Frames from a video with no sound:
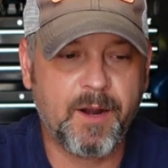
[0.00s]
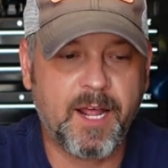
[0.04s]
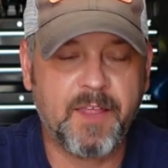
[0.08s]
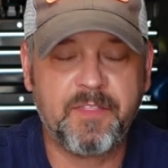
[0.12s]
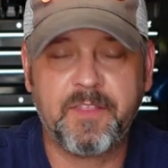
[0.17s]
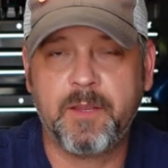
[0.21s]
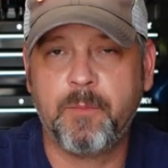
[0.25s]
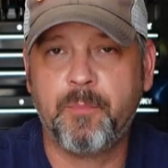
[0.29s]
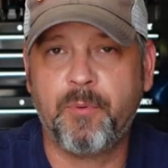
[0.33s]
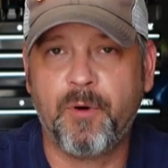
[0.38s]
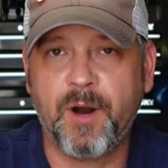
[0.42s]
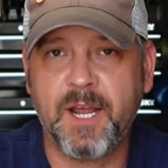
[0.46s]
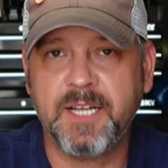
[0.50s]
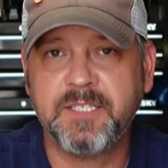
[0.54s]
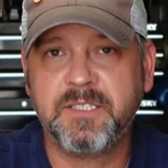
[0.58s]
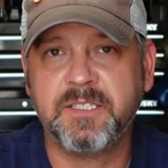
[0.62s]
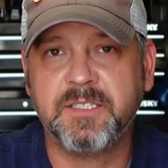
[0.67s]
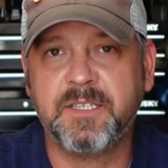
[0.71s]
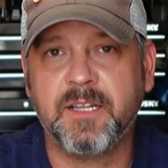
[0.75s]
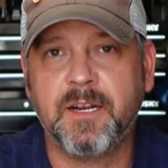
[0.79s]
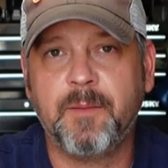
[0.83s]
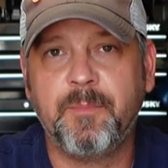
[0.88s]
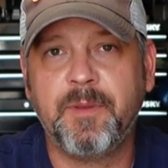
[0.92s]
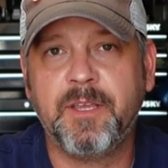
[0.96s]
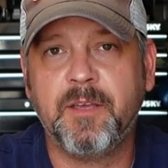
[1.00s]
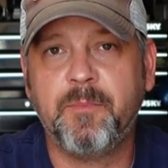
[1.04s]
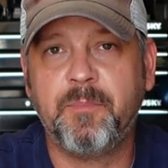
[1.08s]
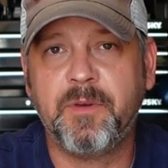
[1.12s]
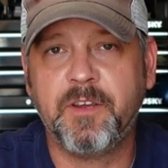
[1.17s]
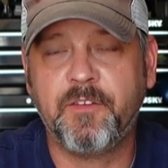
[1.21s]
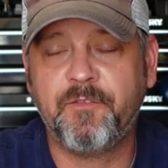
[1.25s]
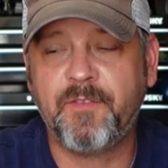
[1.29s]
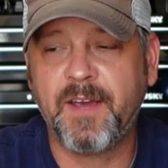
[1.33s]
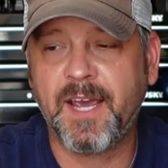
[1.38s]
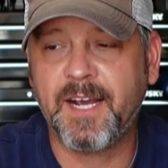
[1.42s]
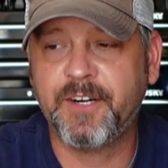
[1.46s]
I think price is going to be a
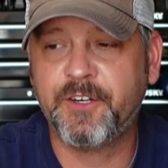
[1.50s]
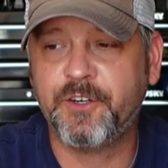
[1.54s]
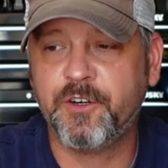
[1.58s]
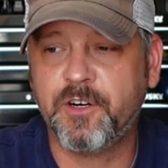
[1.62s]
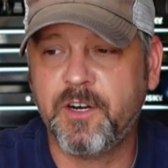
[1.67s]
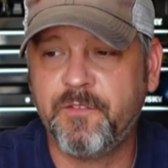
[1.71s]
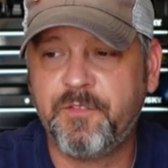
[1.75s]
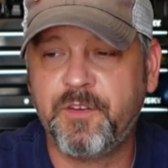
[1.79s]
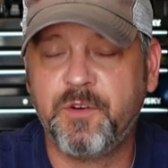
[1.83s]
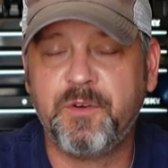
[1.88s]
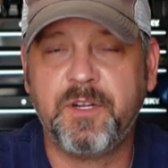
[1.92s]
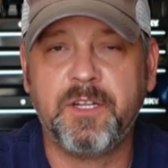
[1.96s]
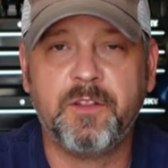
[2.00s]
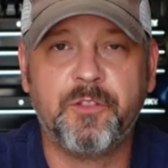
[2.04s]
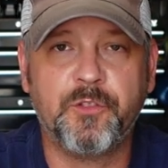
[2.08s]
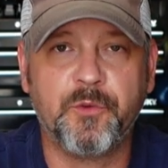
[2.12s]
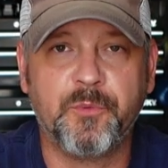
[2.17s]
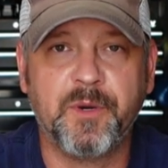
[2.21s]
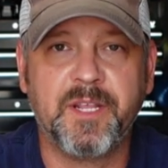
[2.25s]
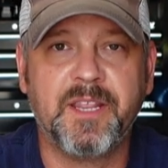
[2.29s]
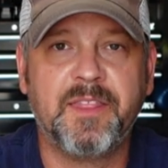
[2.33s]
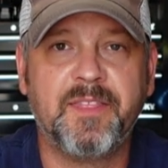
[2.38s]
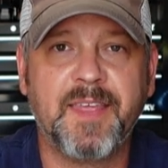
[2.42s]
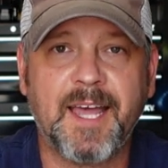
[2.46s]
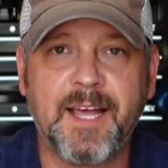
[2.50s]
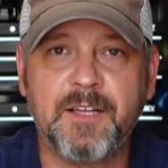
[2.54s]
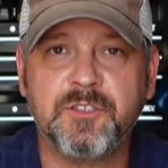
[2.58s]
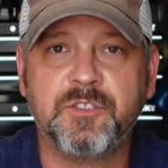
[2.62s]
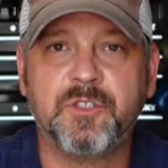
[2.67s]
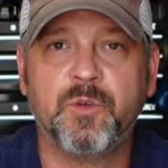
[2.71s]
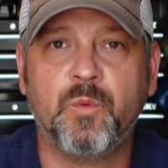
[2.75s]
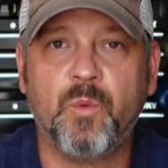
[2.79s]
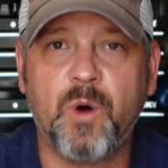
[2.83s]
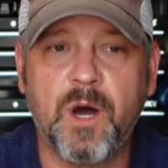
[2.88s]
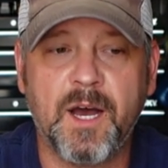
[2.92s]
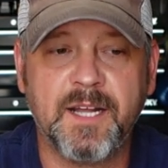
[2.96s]
big factor if you need
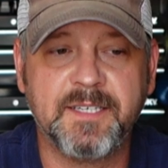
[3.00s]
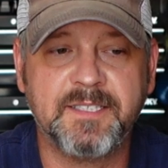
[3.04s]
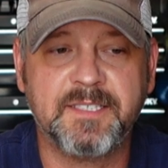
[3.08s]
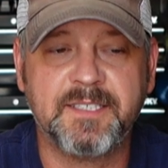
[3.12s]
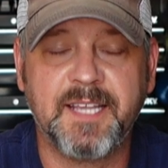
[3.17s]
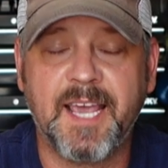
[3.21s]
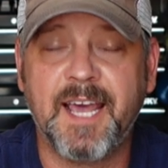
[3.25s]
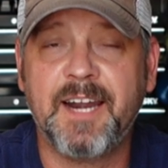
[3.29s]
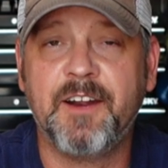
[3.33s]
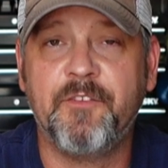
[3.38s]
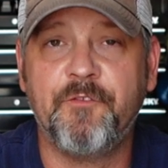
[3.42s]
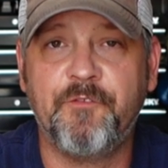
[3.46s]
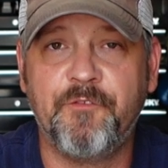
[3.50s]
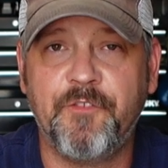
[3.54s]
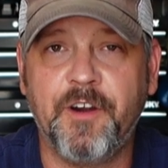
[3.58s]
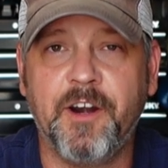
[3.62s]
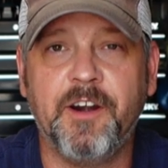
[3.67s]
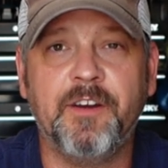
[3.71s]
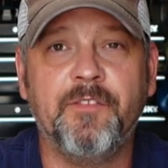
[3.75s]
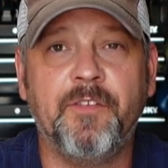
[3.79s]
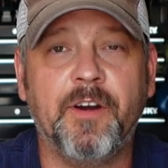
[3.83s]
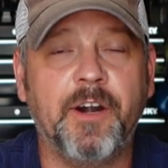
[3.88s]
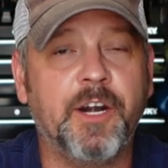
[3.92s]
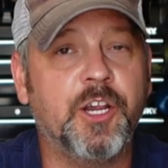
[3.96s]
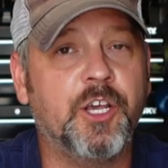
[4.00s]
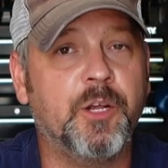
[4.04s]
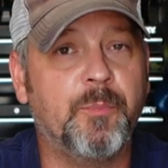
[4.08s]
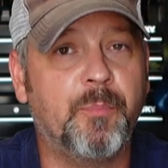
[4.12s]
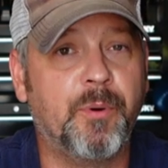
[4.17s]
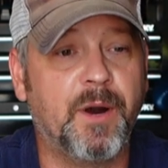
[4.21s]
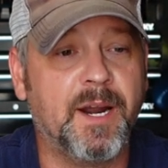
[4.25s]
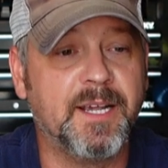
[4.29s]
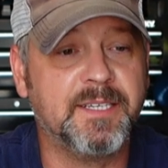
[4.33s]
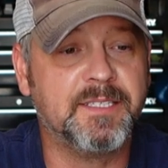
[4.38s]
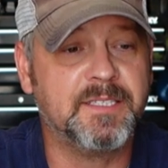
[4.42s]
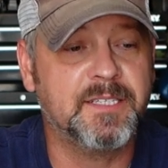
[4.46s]
3000 watts at a very, very good
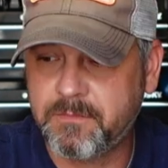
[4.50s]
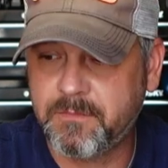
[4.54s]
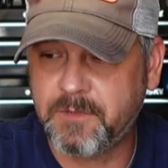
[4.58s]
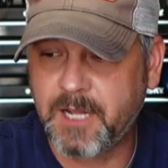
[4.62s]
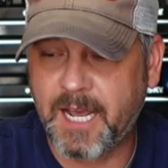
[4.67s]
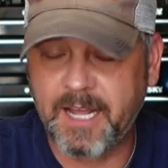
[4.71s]
price.